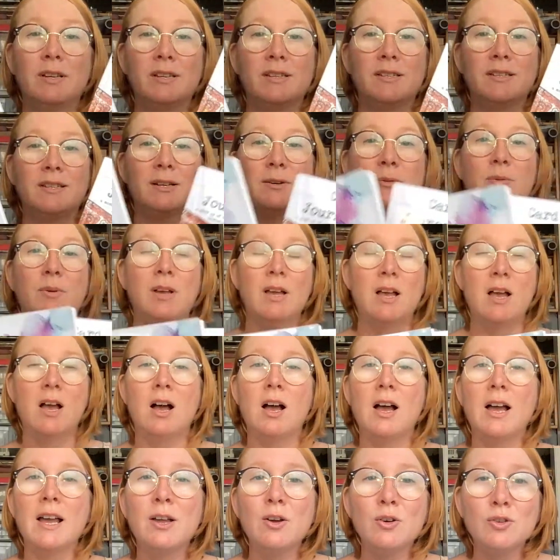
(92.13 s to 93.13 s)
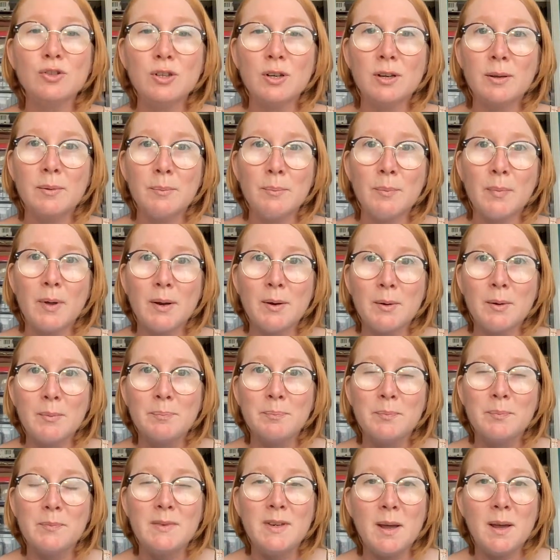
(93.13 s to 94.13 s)
Still, I got to
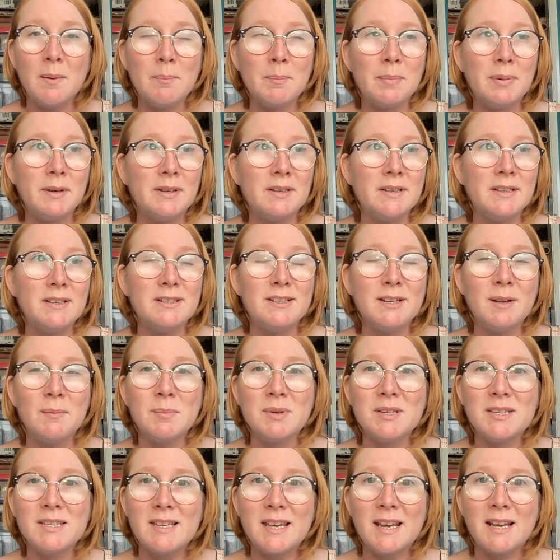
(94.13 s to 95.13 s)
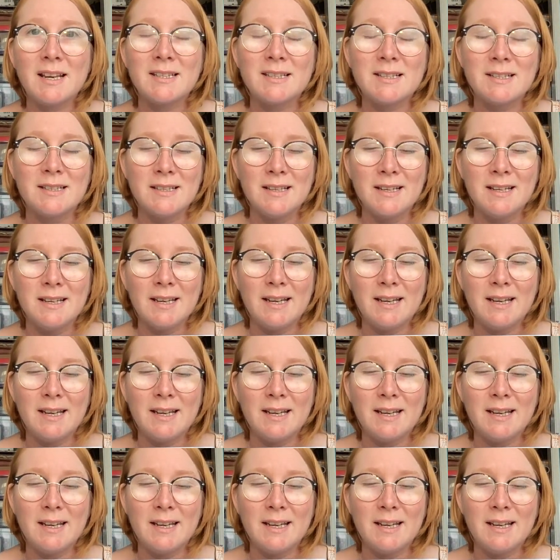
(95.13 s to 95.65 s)
number 6